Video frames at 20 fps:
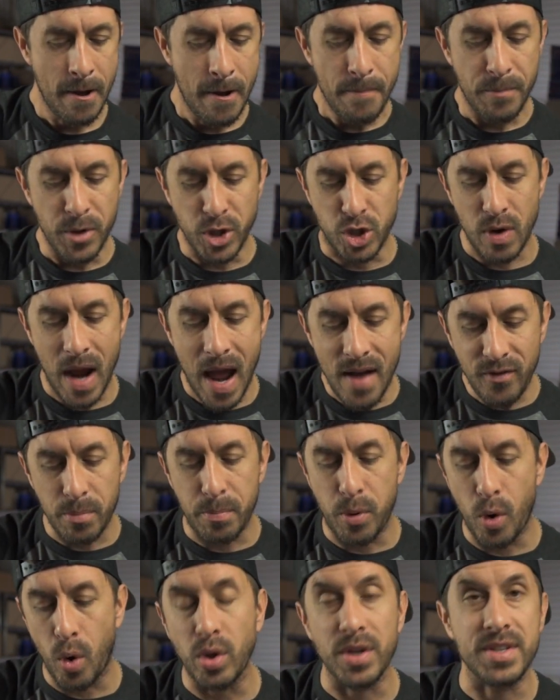The travel
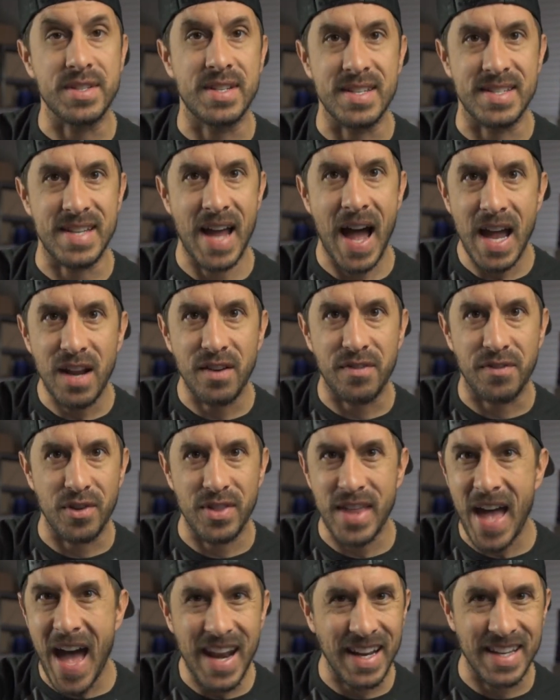pole is designed for
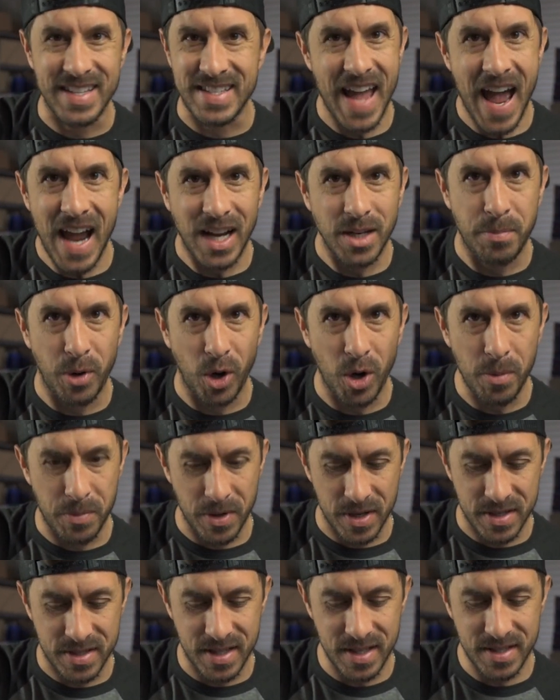that exact
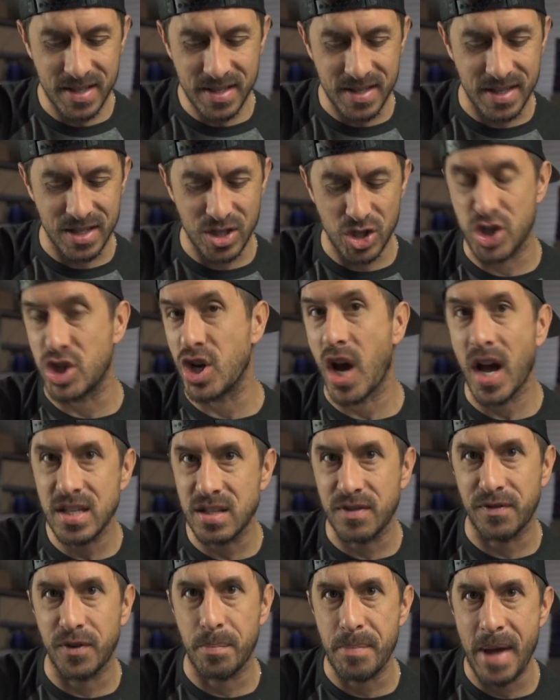purpose. This isn't
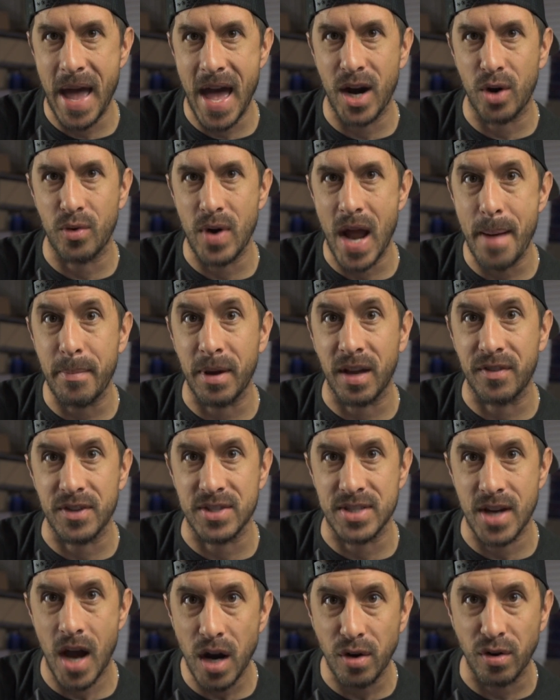just for panoramic
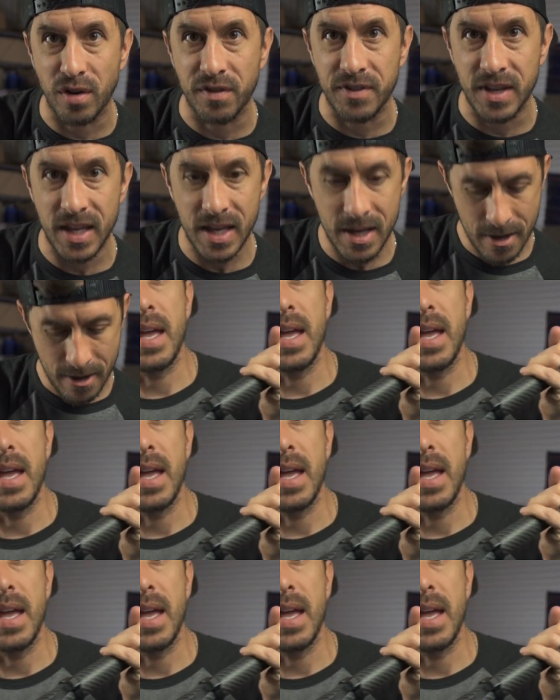photography.